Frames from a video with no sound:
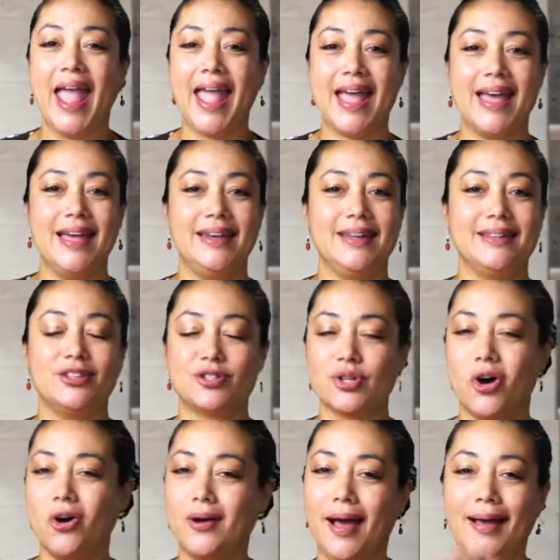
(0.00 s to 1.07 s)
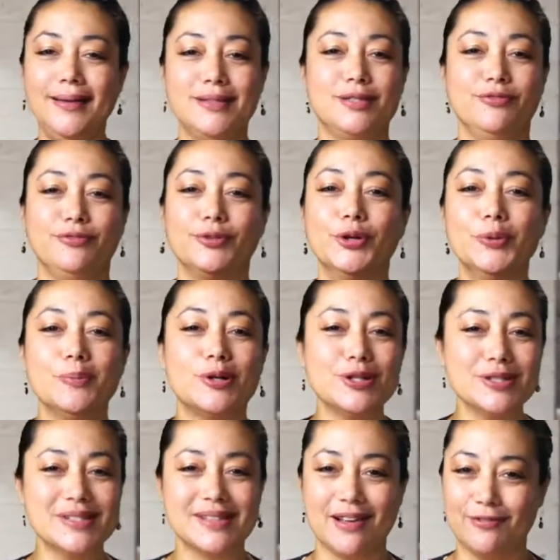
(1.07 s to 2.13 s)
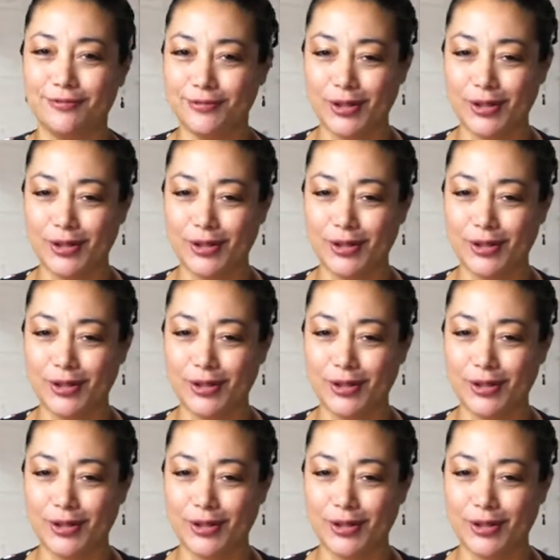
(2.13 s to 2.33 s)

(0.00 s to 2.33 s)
and there's all kinds of rumors that